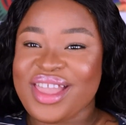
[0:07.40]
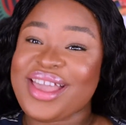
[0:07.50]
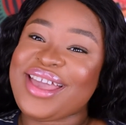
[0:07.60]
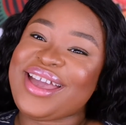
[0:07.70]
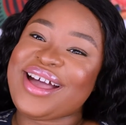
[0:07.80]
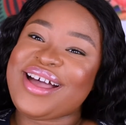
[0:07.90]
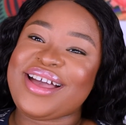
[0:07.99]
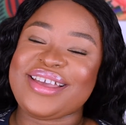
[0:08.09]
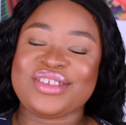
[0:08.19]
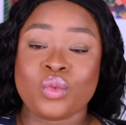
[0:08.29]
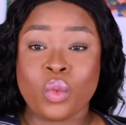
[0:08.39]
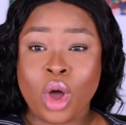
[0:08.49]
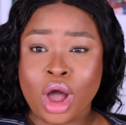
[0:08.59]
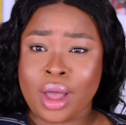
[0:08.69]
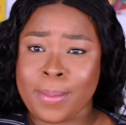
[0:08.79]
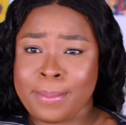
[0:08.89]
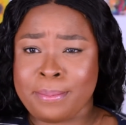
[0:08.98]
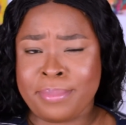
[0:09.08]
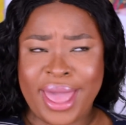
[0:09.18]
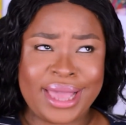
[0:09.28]
Hey guys, welcome
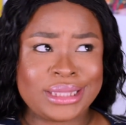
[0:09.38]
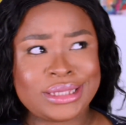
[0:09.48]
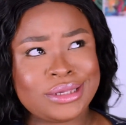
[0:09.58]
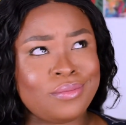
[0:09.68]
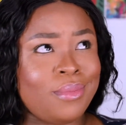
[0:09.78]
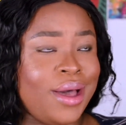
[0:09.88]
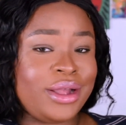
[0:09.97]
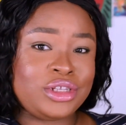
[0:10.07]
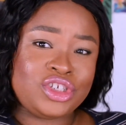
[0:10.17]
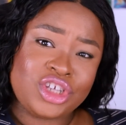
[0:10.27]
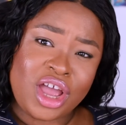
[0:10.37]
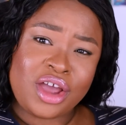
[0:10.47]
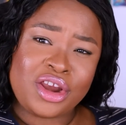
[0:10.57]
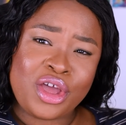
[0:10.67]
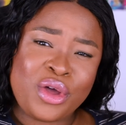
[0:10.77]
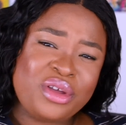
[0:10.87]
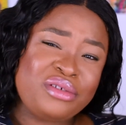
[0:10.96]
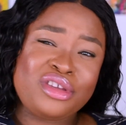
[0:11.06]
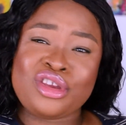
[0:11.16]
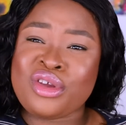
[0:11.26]
back to my channel.
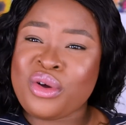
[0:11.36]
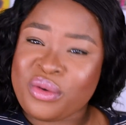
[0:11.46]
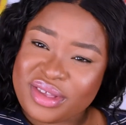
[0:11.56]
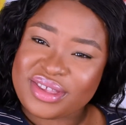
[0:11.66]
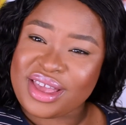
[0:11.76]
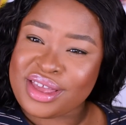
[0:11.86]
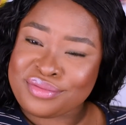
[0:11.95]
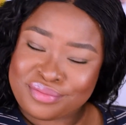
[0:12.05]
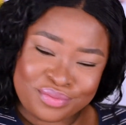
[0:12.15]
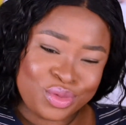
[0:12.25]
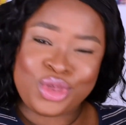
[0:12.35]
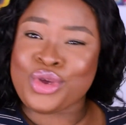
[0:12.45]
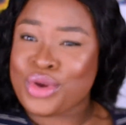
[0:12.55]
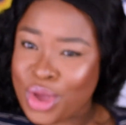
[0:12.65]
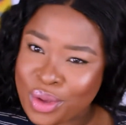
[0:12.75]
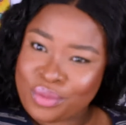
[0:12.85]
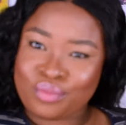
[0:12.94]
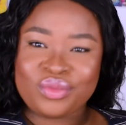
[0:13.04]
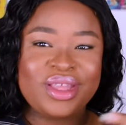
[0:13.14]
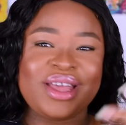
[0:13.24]
You know who is it? You know,
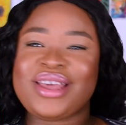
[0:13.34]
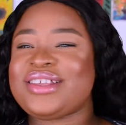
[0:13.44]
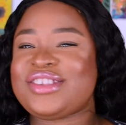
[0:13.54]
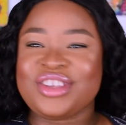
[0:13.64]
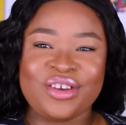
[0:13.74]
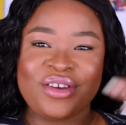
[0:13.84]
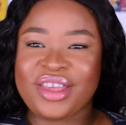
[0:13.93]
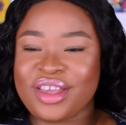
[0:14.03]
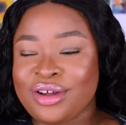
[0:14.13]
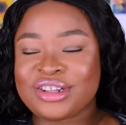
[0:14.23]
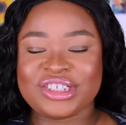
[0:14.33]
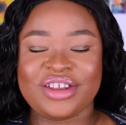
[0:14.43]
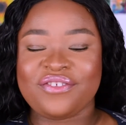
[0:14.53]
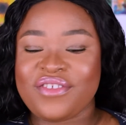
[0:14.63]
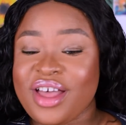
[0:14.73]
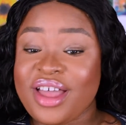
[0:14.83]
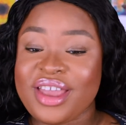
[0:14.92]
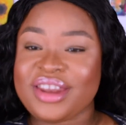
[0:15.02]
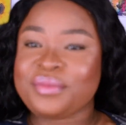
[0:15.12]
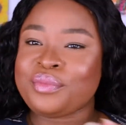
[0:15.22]
it's your girl Jenny
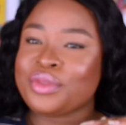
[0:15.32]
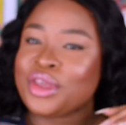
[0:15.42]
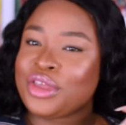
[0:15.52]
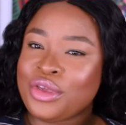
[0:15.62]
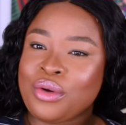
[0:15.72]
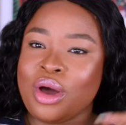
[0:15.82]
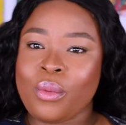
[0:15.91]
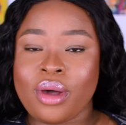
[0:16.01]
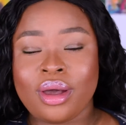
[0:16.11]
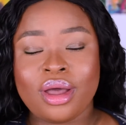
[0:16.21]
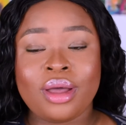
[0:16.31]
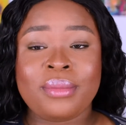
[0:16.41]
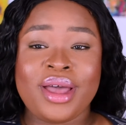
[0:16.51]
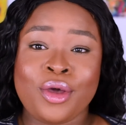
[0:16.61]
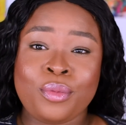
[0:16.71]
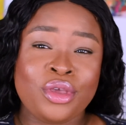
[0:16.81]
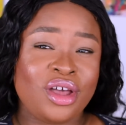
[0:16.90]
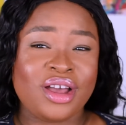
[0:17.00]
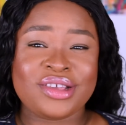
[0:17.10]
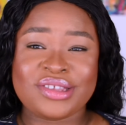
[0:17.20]
Fine. You are welcome. I hope you
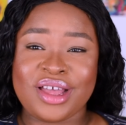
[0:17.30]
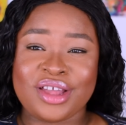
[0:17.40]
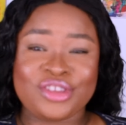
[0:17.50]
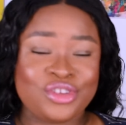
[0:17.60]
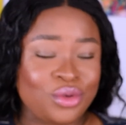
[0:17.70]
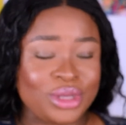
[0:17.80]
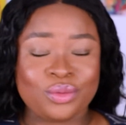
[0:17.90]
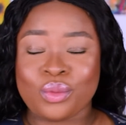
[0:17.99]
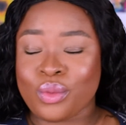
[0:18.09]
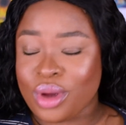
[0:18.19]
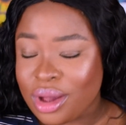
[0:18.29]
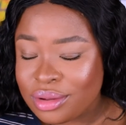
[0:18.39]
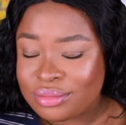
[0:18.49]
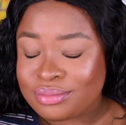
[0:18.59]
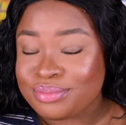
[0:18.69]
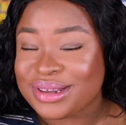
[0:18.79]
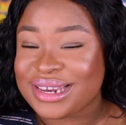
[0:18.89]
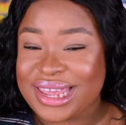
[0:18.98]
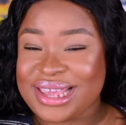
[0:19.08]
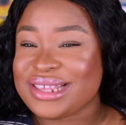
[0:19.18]
guys are doing well.
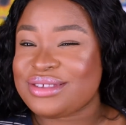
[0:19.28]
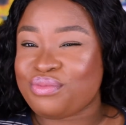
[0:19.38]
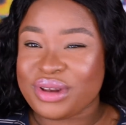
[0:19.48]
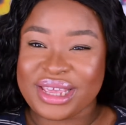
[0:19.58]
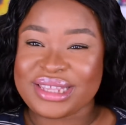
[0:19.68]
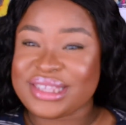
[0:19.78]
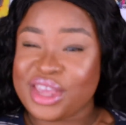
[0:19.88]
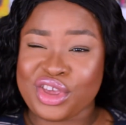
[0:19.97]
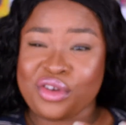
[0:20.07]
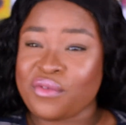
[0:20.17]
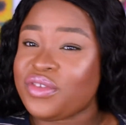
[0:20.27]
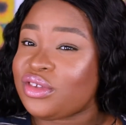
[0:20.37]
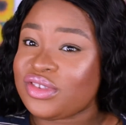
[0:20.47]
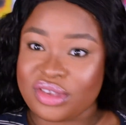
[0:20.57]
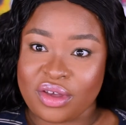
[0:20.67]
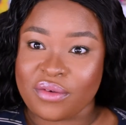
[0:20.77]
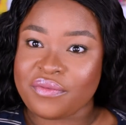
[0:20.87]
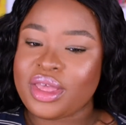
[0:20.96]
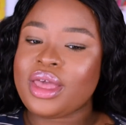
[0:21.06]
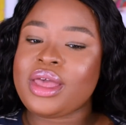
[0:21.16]
Please take care of yourself.
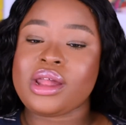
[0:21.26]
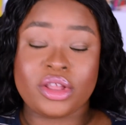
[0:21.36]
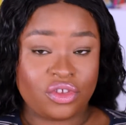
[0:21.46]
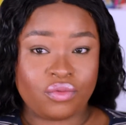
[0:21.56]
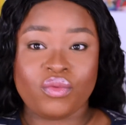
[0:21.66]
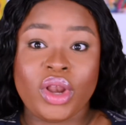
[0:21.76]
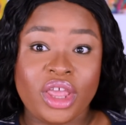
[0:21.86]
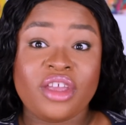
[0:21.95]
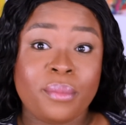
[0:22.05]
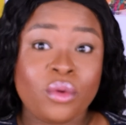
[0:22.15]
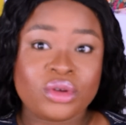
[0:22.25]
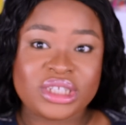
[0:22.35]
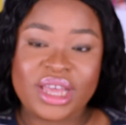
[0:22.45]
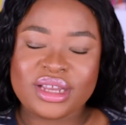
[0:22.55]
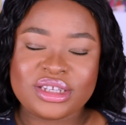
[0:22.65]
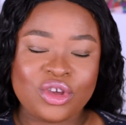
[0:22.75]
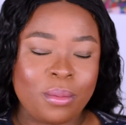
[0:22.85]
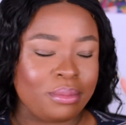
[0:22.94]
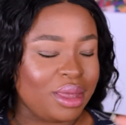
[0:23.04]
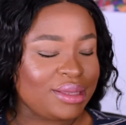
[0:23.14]
It's really important. Your
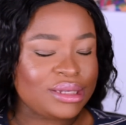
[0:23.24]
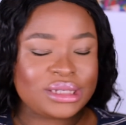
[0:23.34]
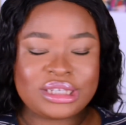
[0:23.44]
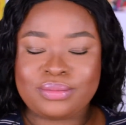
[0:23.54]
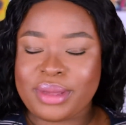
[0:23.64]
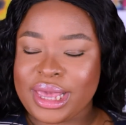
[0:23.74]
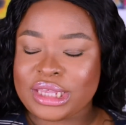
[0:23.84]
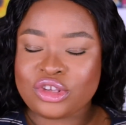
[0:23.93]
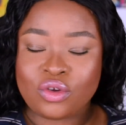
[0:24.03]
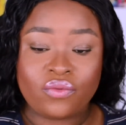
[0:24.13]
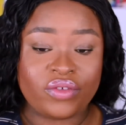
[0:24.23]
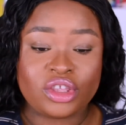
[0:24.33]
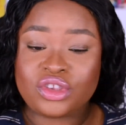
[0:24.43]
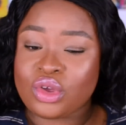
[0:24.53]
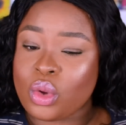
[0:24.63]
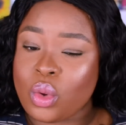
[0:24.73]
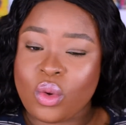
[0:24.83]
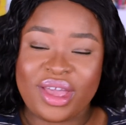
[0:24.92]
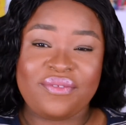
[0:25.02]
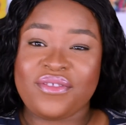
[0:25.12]
mental space, your
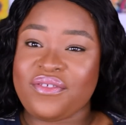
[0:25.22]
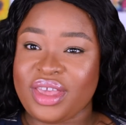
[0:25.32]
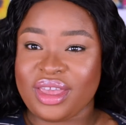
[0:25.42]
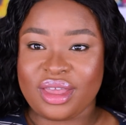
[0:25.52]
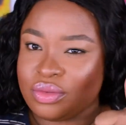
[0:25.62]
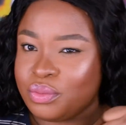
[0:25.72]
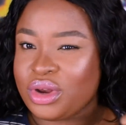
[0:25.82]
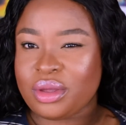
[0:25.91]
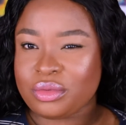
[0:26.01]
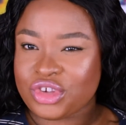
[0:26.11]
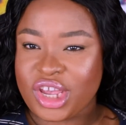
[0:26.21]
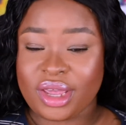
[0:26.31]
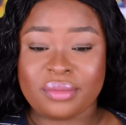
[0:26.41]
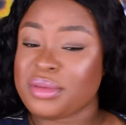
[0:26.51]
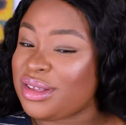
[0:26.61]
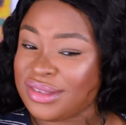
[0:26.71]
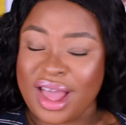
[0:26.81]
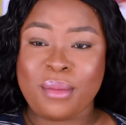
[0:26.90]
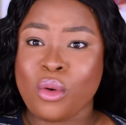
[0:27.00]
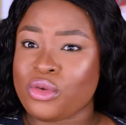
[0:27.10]
physical, everything, put it on check, because
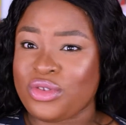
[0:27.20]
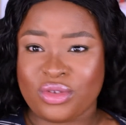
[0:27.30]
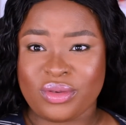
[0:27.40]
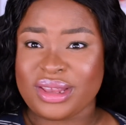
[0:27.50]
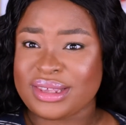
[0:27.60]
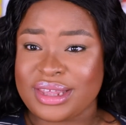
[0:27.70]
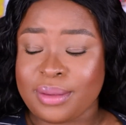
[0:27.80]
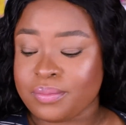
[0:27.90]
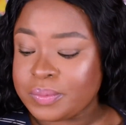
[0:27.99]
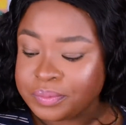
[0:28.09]
I'm also doing the same.